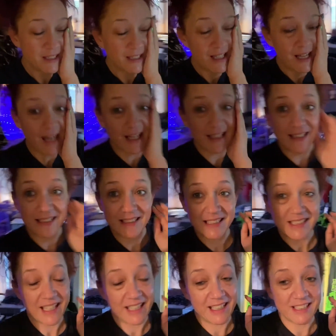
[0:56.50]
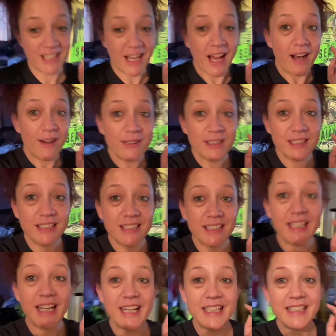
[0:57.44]
I need to take a shower.
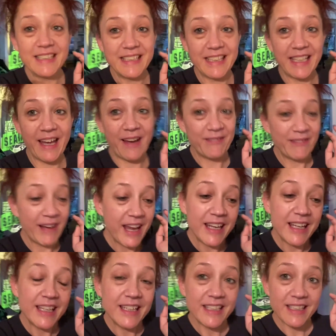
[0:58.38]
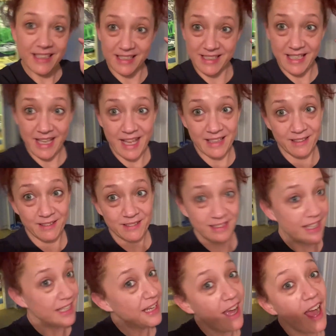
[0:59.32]
I need to get ready because I look
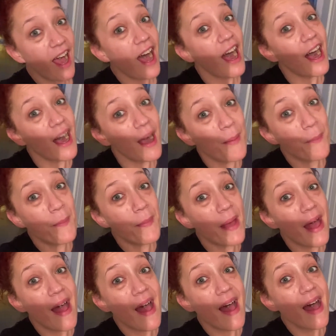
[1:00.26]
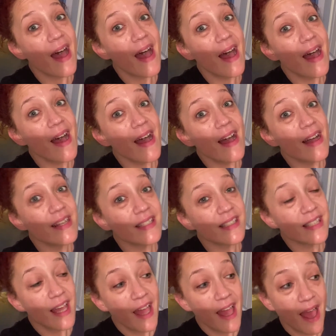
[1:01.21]
like a hot mess.
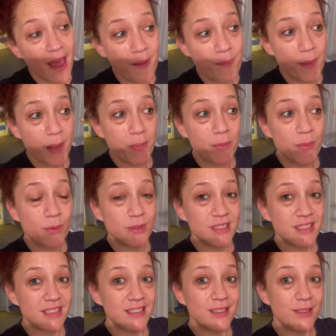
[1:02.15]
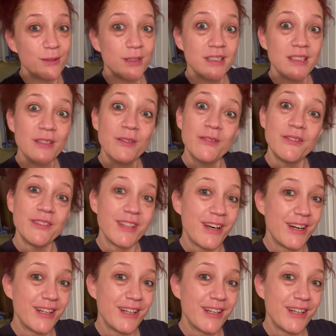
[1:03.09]
And maybe we'll just do a little vlog